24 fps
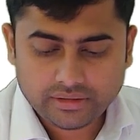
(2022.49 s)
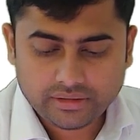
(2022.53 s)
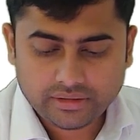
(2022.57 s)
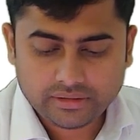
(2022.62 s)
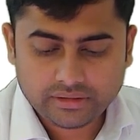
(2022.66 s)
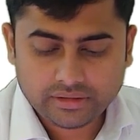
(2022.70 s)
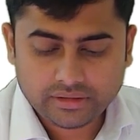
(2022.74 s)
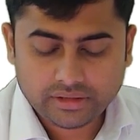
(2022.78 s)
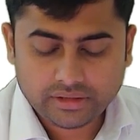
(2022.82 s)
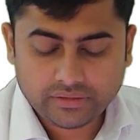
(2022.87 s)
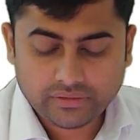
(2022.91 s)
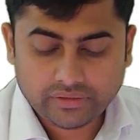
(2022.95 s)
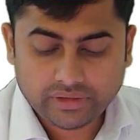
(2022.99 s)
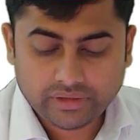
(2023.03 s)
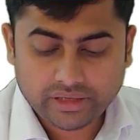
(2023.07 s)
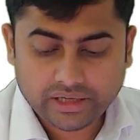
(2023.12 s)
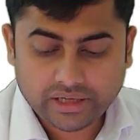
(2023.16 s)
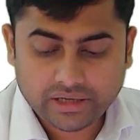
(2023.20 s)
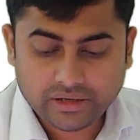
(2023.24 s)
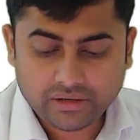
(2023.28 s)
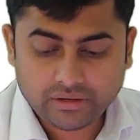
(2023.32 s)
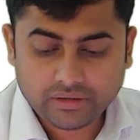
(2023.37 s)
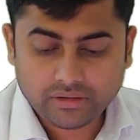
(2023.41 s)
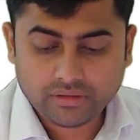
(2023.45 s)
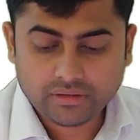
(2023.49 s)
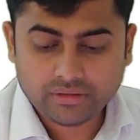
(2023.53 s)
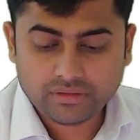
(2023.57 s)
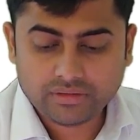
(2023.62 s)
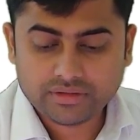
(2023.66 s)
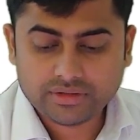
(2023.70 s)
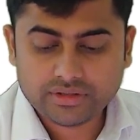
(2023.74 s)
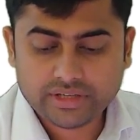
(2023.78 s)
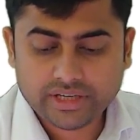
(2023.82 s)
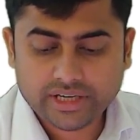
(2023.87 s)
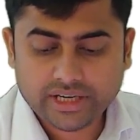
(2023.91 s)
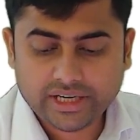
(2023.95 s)
then we'll have
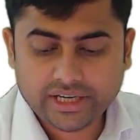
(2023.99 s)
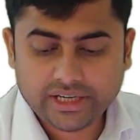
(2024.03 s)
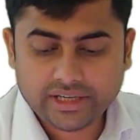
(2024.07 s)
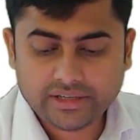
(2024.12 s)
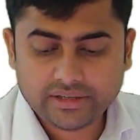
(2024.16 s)
state,